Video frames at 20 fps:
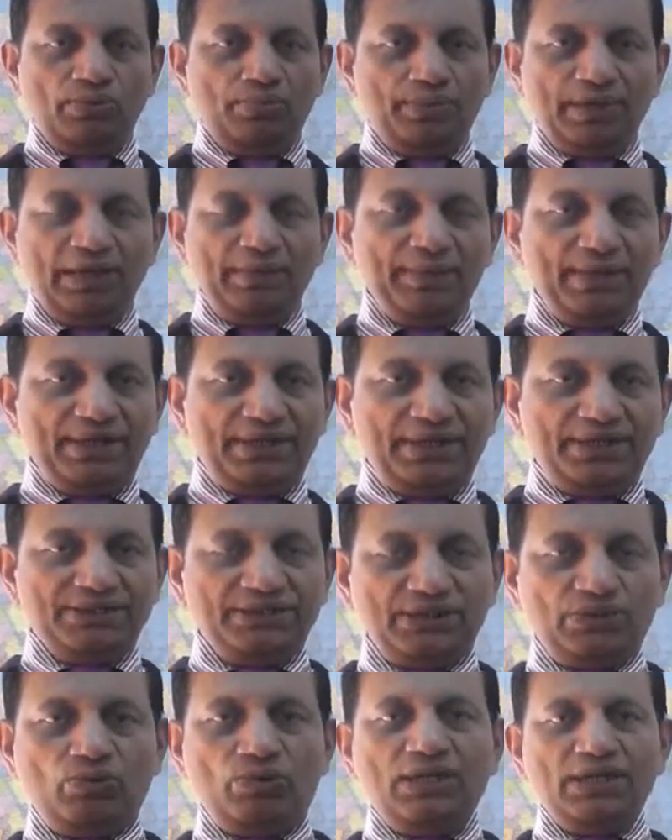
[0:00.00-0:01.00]
may be
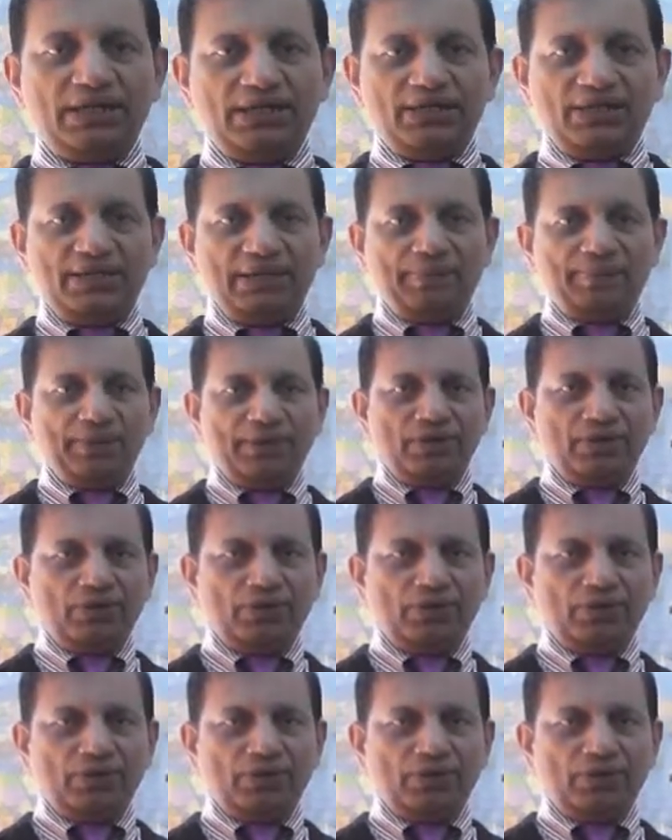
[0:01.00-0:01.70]
teaching only in DP,